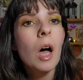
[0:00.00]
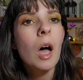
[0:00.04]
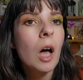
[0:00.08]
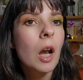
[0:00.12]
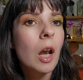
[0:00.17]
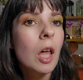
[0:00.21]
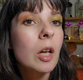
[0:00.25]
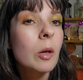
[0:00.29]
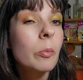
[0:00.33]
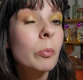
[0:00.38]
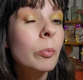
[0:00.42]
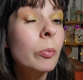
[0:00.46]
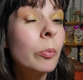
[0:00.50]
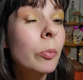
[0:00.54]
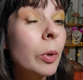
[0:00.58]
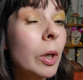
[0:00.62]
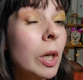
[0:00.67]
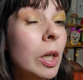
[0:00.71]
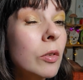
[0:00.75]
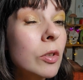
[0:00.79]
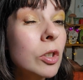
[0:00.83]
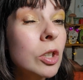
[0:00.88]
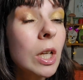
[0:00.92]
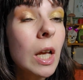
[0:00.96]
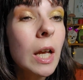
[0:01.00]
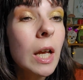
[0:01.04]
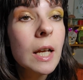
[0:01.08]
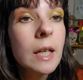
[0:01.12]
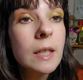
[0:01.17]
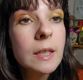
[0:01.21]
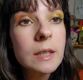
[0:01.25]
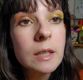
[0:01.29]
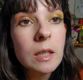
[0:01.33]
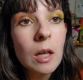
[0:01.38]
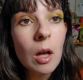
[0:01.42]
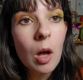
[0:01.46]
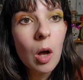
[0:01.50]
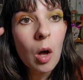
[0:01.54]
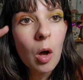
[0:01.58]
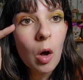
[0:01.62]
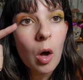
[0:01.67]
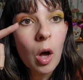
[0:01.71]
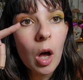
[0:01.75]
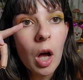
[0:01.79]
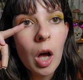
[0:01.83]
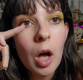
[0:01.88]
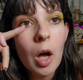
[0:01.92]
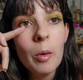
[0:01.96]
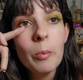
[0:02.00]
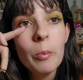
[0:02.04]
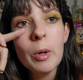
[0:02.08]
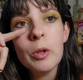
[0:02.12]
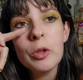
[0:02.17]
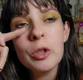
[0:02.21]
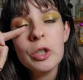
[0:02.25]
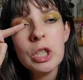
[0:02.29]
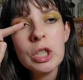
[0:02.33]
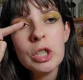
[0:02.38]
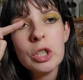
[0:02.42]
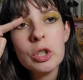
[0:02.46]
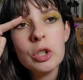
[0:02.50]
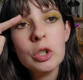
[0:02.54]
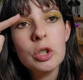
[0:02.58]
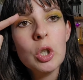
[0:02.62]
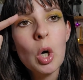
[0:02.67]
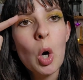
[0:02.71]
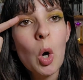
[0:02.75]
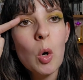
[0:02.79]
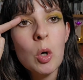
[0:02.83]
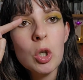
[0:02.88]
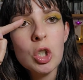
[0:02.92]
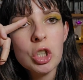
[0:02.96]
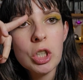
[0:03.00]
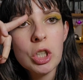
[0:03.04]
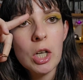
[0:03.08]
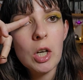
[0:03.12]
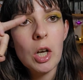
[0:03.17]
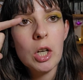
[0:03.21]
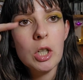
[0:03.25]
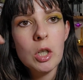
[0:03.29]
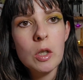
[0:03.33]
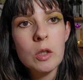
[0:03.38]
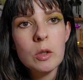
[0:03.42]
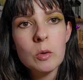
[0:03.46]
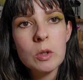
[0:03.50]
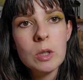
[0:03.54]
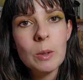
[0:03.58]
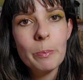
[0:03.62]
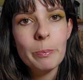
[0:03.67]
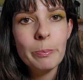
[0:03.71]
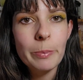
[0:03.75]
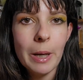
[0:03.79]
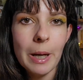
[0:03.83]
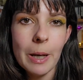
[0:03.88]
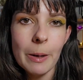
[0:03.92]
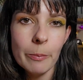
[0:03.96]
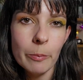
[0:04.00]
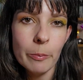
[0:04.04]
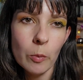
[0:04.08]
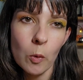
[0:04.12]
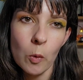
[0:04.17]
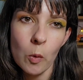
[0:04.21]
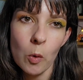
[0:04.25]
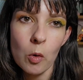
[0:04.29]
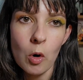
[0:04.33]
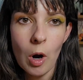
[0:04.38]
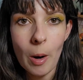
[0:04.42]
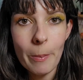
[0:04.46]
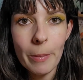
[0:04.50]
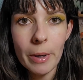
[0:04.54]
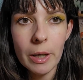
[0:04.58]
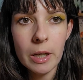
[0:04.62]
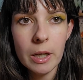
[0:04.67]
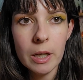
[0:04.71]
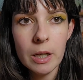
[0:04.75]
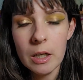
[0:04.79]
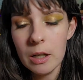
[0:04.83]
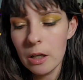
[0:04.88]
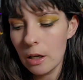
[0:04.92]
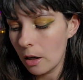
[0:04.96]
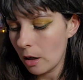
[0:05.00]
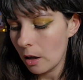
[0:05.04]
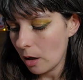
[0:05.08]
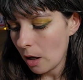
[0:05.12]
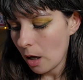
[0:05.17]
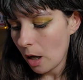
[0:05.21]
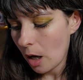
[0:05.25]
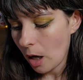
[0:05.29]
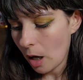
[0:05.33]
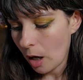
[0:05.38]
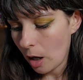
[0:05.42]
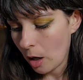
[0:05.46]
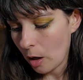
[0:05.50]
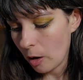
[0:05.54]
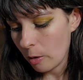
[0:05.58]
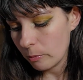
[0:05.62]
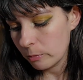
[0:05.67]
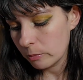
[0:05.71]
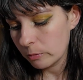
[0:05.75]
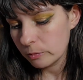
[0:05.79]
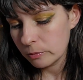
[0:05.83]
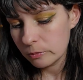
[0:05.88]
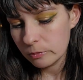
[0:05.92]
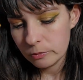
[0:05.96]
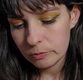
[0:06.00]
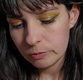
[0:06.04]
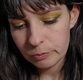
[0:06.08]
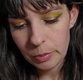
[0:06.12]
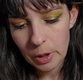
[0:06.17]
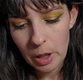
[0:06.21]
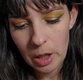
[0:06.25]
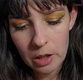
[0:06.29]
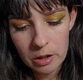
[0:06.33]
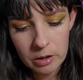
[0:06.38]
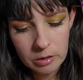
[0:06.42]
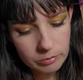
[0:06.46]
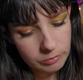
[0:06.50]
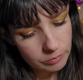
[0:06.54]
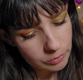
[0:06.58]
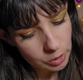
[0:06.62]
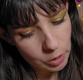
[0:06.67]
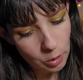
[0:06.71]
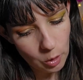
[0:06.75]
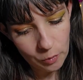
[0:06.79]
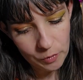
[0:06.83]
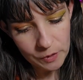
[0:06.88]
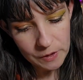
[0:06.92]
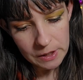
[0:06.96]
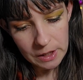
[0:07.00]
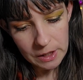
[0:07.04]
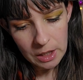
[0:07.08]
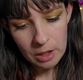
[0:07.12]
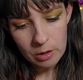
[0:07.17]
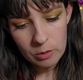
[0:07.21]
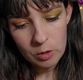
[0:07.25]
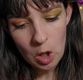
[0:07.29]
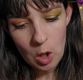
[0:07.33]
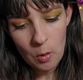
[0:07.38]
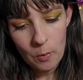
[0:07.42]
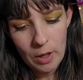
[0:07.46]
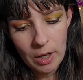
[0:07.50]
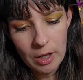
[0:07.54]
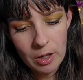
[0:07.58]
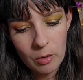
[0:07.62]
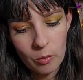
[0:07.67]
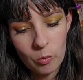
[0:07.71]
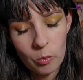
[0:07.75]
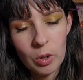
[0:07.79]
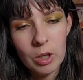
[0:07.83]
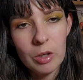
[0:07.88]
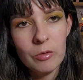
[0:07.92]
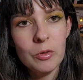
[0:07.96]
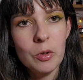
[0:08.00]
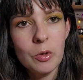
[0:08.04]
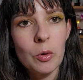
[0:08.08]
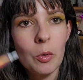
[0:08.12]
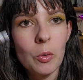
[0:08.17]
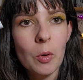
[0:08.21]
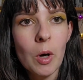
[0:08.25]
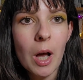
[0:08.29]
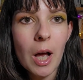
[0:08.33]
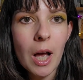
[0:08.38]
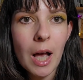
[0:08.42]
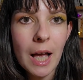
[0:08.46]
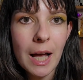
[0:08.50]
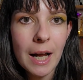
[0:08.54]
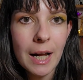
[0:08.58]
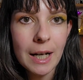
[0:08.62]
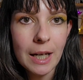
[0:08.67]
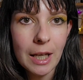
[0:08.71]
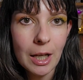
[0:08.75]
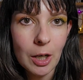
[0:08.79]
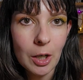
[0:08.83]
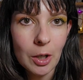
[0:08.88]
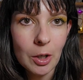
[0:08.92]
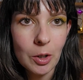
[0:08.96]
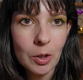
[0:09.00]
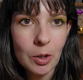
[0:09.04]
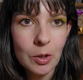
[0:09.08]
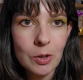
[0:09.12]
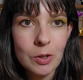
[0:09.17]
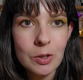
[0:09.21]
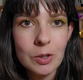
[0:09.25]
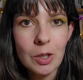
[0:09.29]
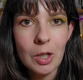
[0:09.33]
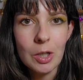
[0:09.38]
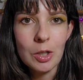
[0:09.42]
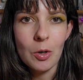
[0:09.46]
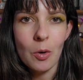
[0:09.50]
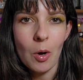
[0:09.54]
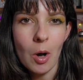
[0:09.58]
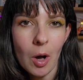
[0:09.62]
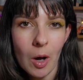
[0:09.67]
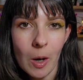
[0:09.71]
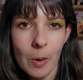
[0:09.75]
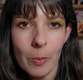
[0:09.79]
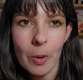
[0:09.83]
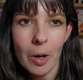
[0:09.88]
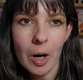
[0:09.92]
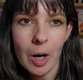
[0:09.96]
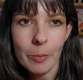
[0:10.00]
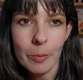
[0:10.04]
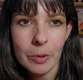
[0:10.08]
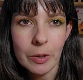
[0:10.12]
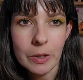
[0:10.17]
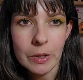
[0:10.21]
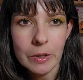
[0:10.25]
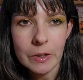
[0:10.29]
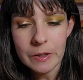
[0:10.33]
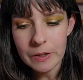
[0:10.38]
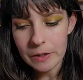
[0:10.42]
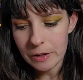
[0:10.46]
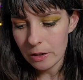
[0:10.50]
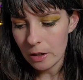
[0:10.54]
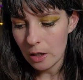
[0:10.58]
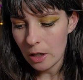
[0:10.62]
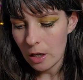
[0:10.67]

I like both shades. This gold shade I used was a bit more crumbly, but obviously go in with your glitter glues and your eye primers,